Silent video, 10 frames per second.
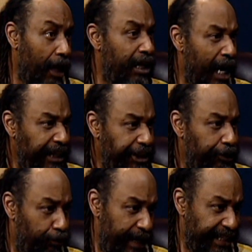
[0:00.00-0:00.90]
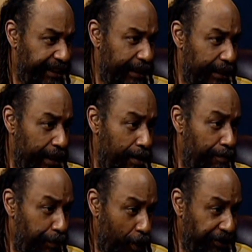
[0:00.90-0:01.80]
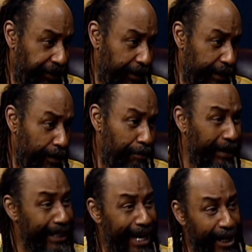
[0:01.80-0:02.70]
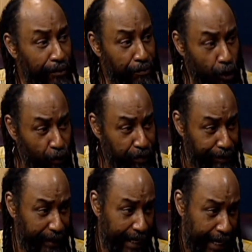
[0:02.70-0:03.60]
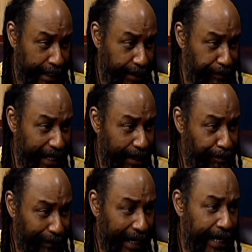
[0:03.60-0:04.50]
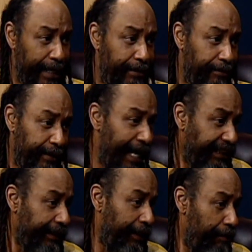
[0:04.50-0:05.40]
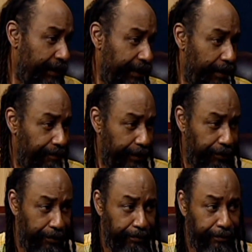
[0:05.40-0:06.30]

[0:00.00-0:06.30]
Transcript: conscious-raising person, but he had a movement behind it. He had a plan, not just him as an individual.